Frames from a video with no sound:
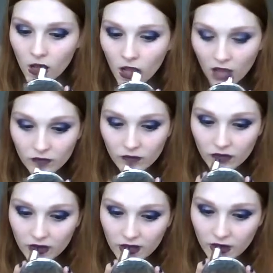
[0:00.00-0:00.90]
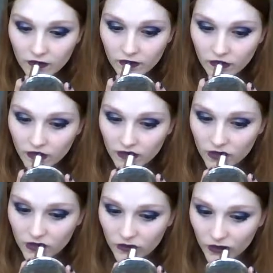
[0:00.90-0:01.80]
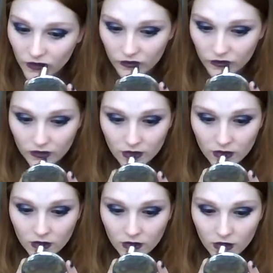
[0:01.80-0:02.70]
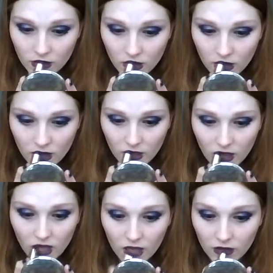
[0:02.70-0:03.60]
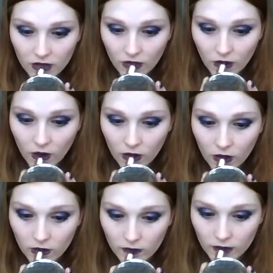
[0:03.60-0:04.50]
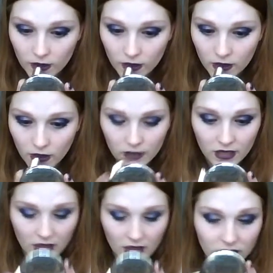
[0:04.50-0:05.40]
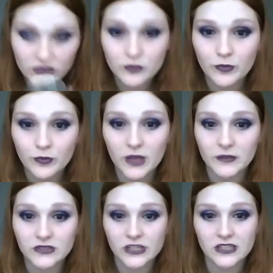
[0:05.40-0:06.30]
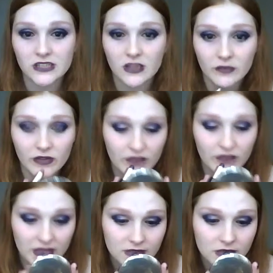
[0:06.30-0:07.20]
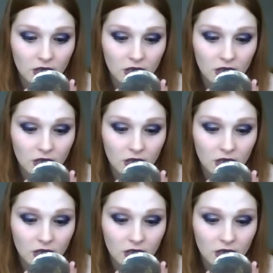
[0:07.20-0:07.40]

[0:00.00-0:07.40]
I am very careful with this stuff because it can go all over, and then I'll have purple streaks all over my face,